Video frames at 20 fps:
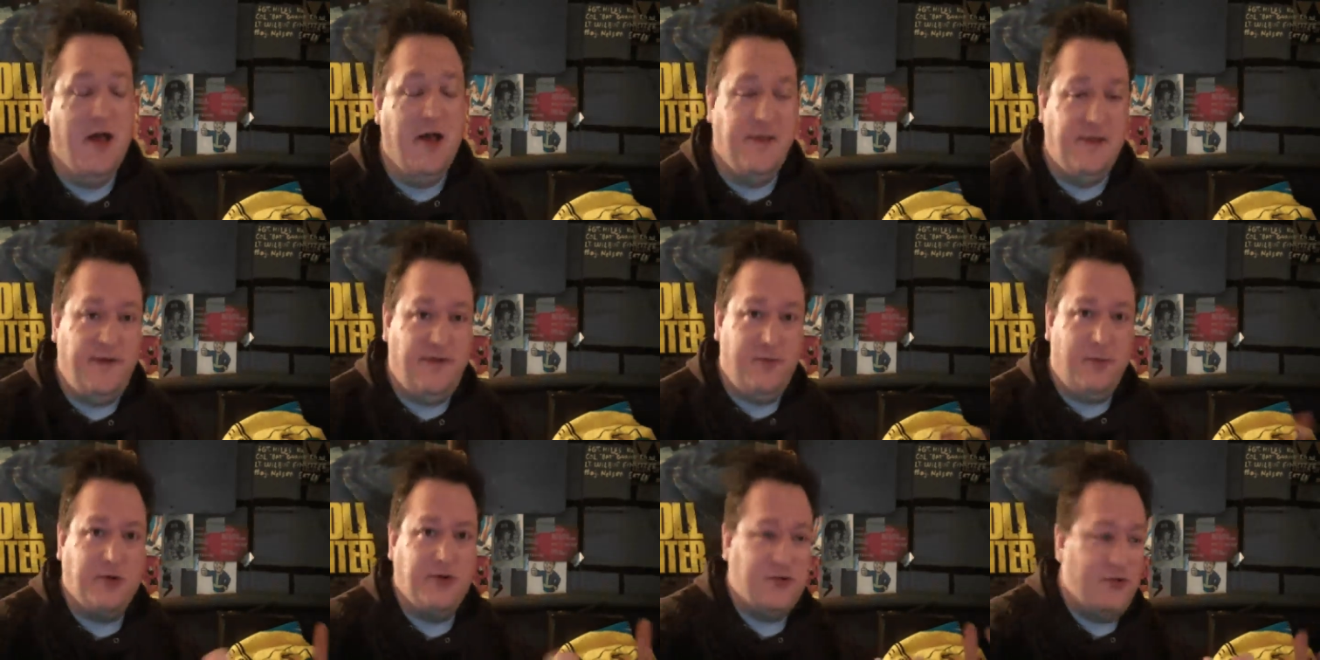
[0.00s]
this
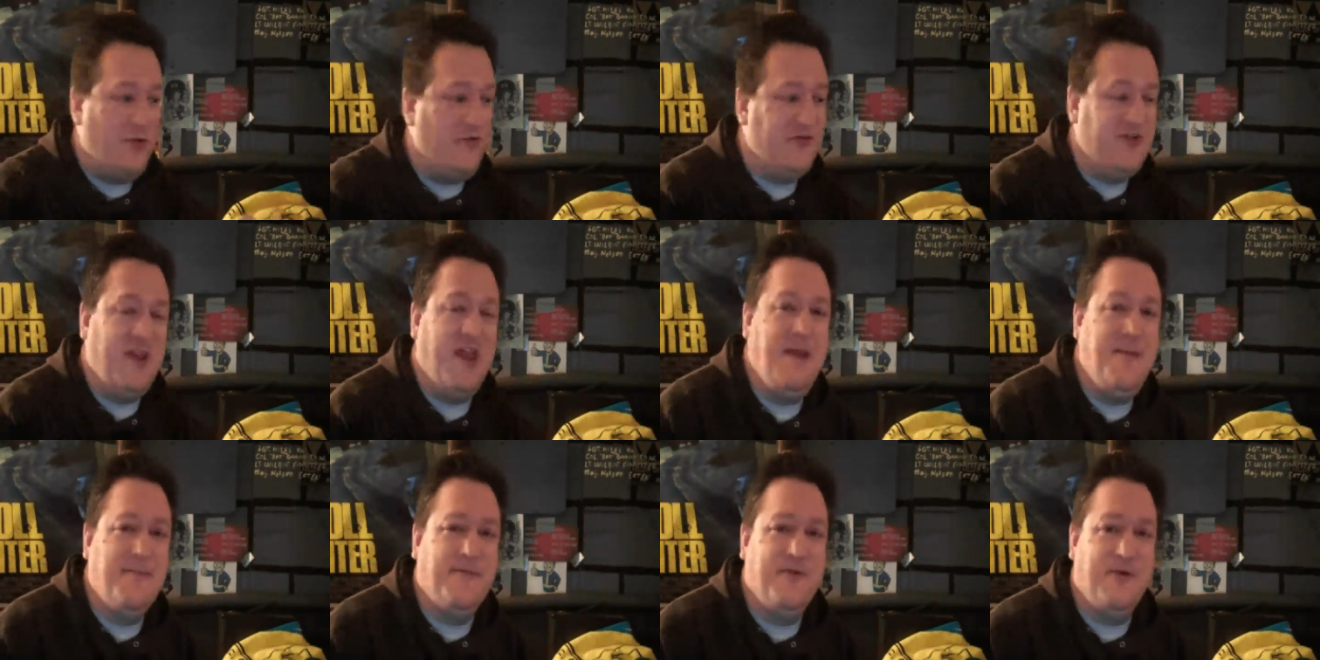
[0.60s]
is where trolls
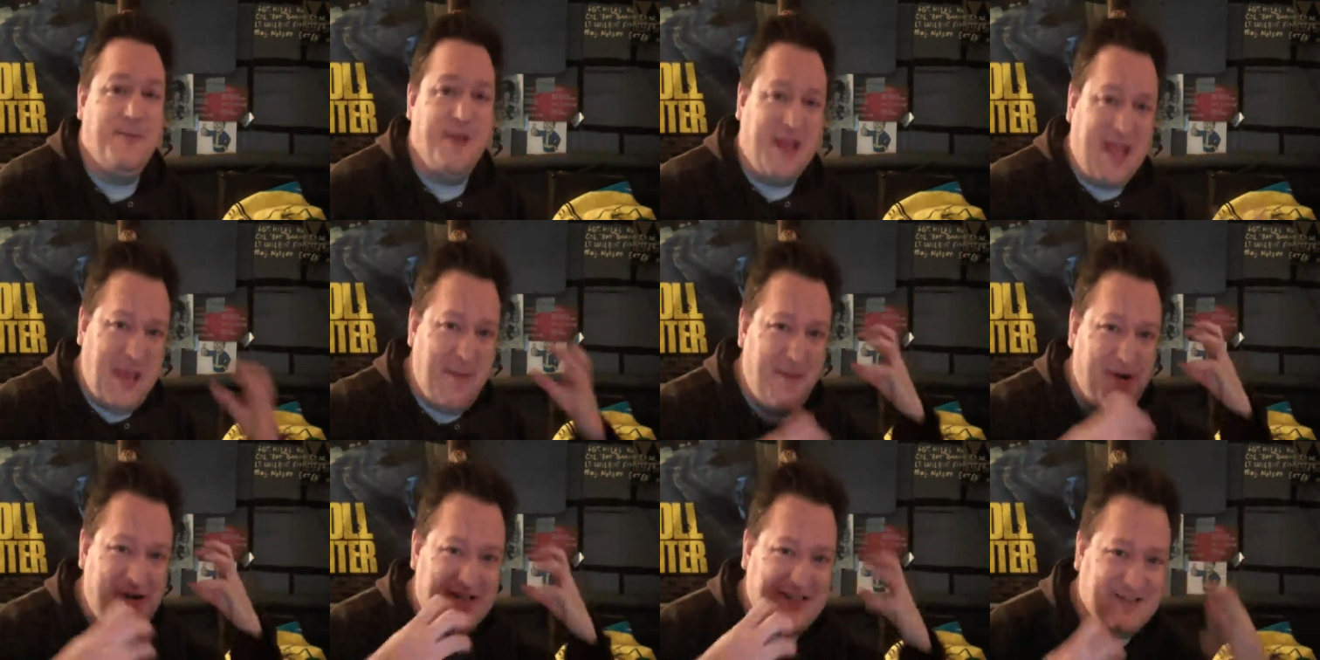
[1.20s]
came from. They
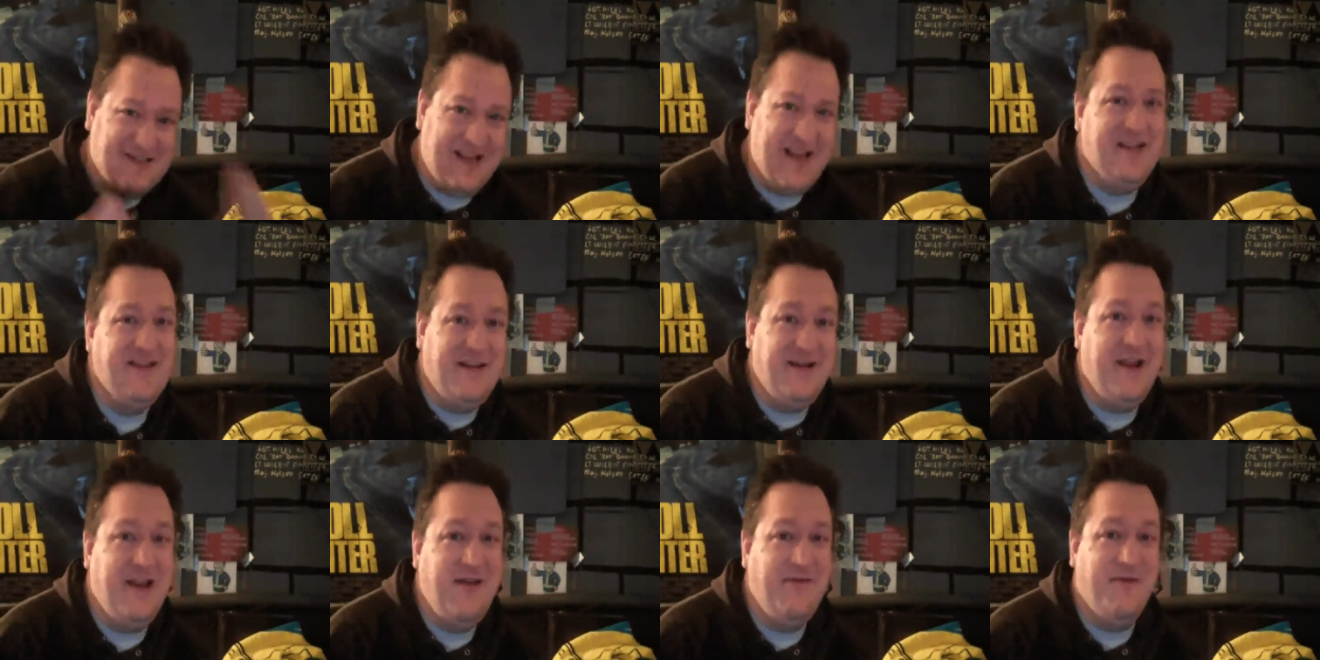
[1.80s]
came out of
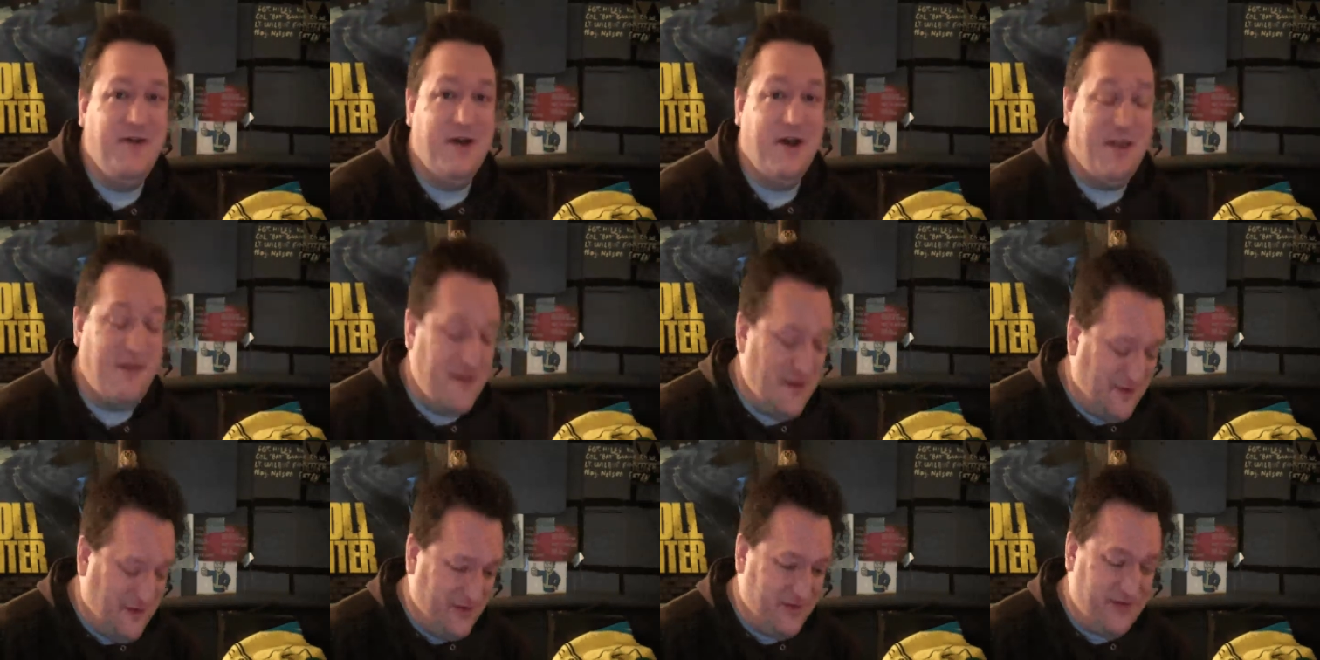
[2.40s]
Scandinavia, and
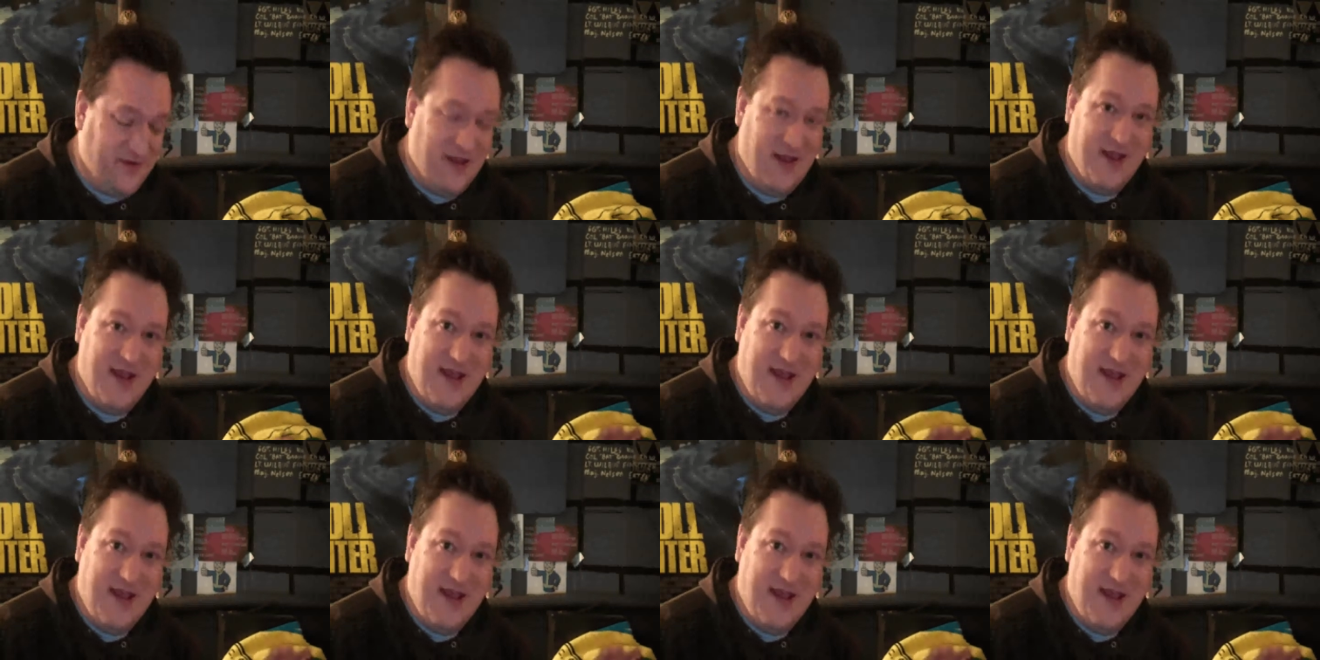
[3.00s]
this is